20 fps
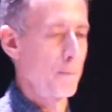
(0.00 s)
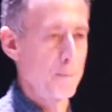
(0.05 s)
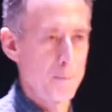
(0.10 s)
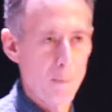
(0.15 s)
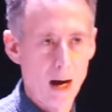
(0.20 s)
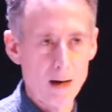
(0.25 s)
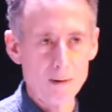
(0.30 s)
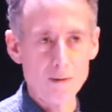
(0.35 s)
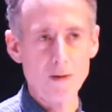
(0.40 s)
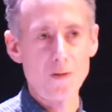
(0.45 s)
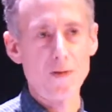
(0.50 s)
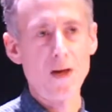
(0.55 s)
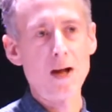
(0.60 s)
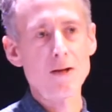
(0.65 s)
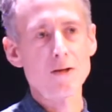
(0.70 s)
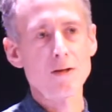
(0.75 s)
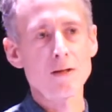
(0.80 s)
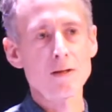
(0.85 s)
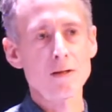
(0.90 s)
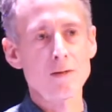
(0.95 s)
Margaret
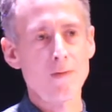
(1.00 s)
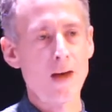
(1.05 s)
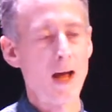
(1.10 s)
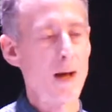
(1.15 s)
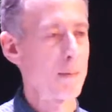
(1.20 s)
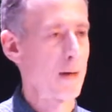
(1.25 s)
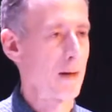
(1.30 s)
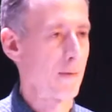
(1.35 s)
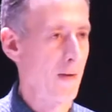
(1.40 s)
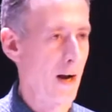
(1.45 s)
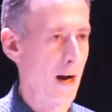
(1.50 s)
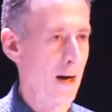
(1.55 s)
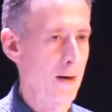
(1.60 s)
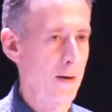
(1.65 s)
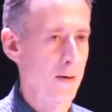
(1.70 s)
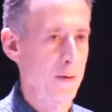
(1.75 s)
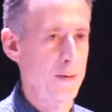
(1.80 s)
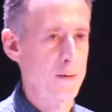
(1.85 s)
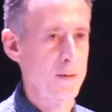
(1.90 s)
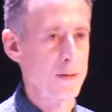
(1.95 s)
Thatcher's family
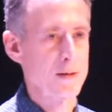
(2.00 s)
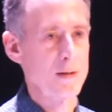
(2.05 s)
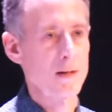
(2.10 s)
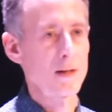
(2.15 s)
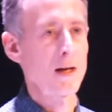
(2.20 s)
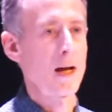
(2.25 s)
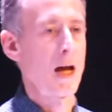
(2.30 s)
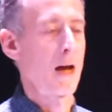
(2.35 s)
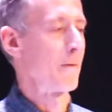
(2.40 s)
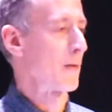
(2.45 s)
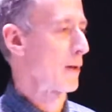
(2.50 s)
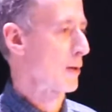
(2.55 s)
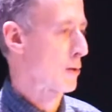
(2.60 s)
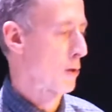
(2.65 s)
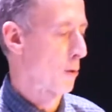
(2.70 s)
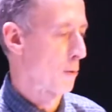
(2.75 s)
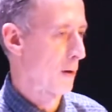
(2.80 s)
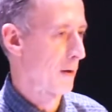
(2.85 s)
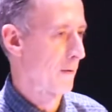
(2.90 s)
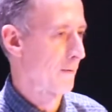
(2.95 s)
values and
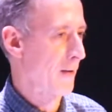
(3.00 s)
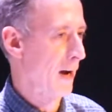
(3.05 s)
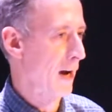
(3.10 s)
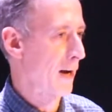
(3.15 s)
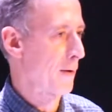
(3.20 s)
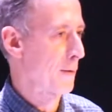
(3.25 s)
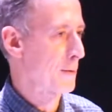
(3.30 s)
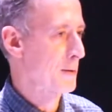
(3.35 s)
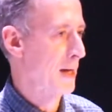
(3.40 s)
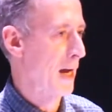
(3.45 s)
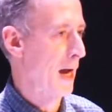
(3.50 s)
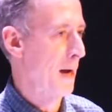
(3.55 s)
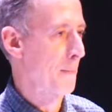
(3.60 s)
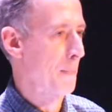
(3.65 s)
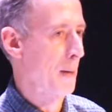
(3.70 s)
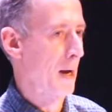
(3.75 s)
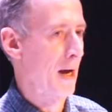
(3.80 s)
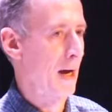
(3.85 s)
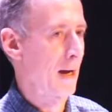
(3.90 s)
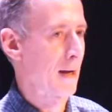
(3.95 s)
Victorian values
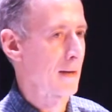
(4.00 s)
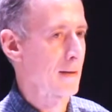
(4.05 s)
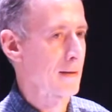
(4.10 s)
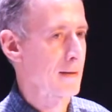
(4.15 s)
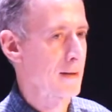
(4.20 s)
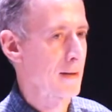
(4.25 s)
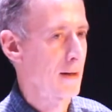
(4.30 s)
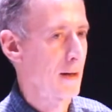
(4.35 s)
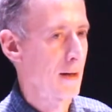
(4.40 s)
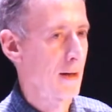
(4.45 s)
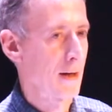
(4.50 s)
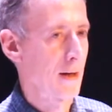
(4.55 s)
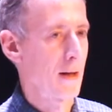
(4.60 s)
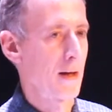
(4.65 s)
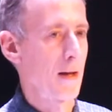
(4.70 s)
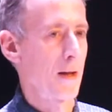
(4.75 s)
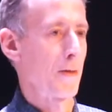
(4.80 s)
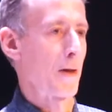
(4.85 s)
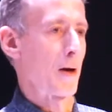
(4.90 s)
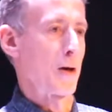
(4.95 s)
campaigns,
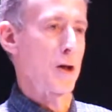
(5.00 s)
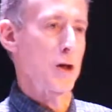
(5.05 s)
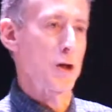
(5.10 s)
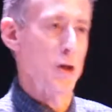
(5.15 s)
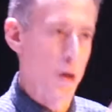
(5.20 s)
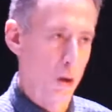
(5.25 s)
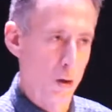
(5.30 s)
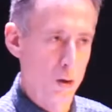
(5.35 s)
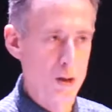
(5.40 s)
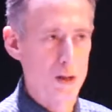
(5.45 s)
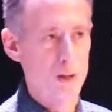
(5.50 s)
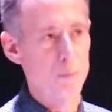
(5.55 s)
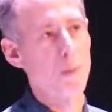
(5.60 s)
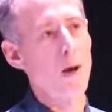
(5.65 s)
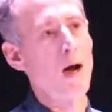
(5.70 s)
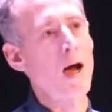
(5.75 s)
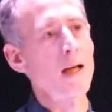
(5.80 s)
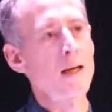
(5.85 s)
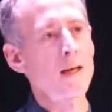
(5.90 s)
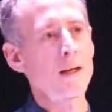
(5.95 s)
the huge
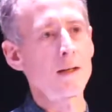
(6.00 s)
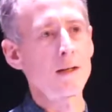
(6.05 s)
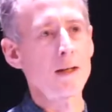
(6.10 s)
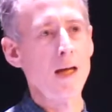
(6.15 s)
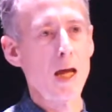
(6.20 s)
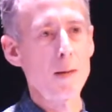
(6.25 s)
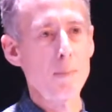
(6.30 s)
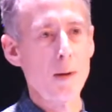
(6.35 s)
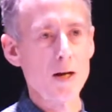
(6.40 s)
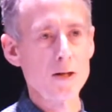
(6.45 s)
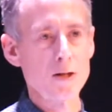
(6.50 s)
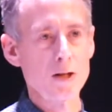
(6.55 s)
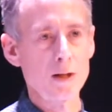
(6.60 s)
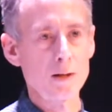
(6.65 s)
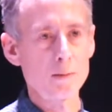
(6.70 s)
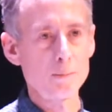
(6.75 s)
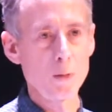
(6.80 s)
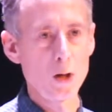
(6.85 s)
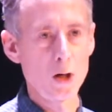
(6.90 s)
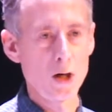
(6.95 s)
spike in gay
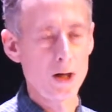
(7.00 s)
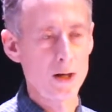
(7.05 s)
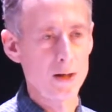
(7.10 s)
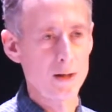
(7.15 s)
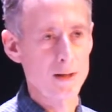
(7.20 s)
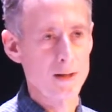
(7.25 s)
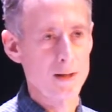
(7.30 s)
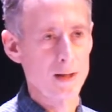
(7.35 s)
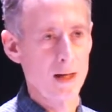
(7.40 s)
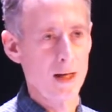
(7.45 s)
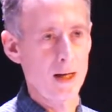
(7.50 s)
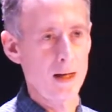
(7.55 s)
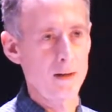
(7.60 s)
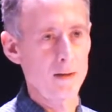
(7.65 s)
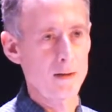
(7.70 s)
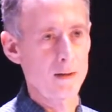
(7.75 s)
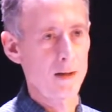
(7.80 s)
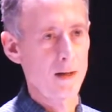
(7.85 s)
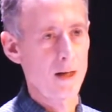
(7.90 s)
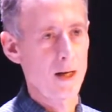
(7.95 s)
bashing, murders
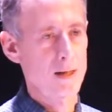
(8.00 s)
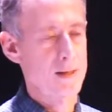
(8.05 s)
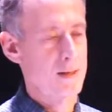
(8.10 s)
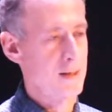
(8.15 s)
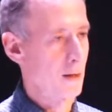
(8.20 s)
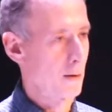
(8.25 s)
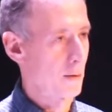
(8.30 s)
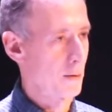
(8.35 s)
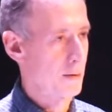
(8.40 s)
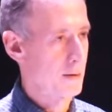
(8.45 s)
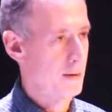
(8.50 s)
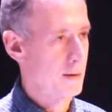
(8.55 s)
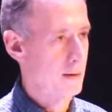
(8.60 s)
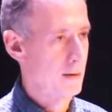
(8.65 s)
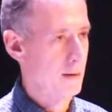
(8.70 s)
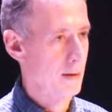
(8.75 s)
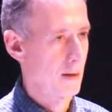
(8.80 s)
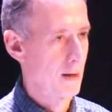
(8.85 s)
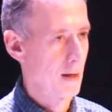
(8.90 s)
and assaults,